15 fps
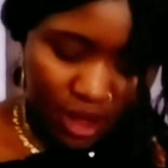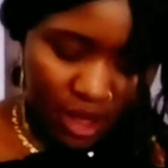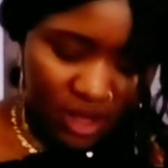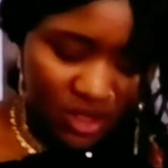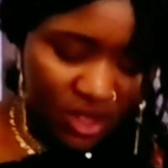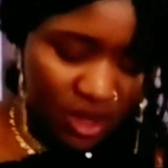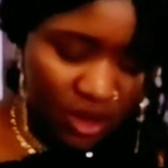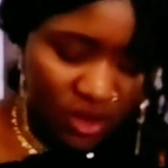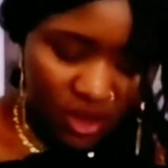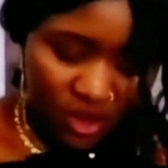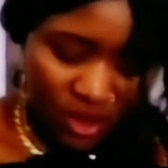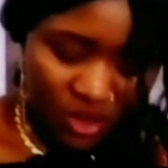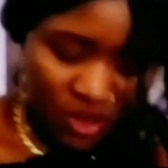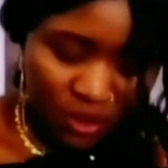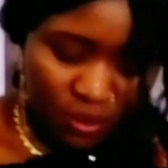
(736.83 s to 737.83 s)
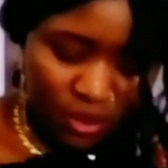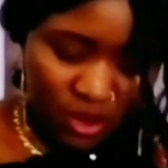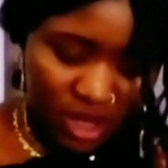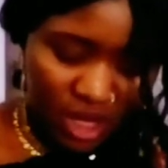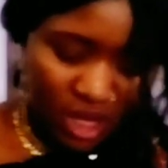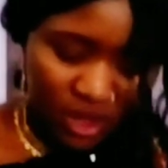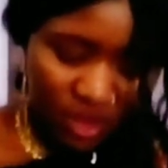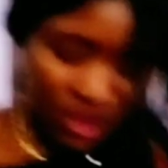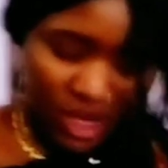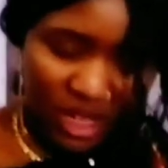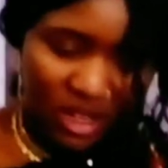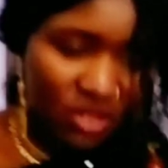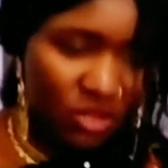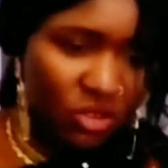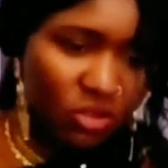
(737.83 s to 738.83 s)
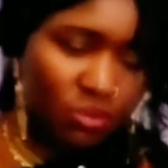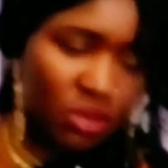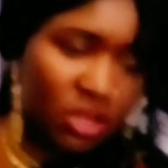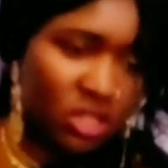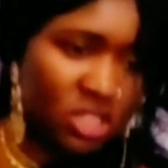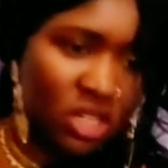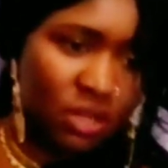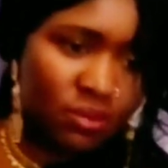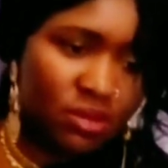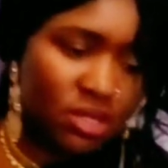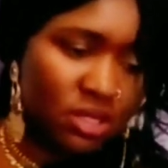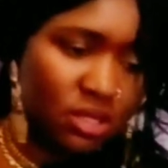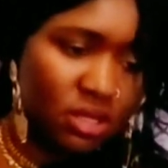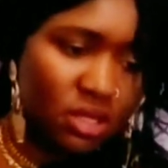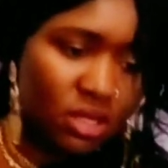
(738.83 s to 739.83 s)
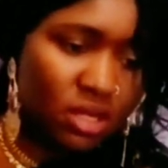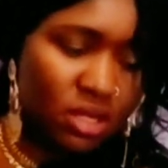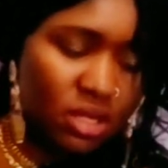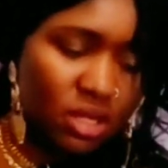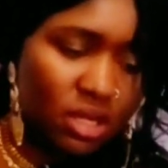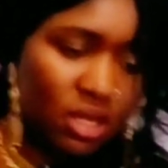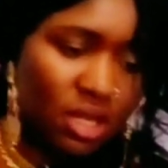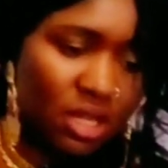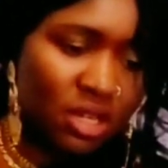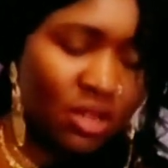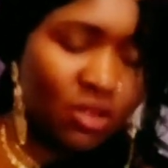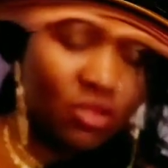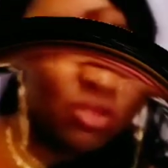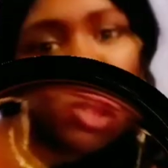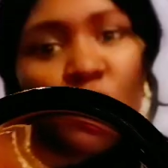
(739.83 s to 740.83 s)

he tells us the simple things. Let us not be ashamed. And he also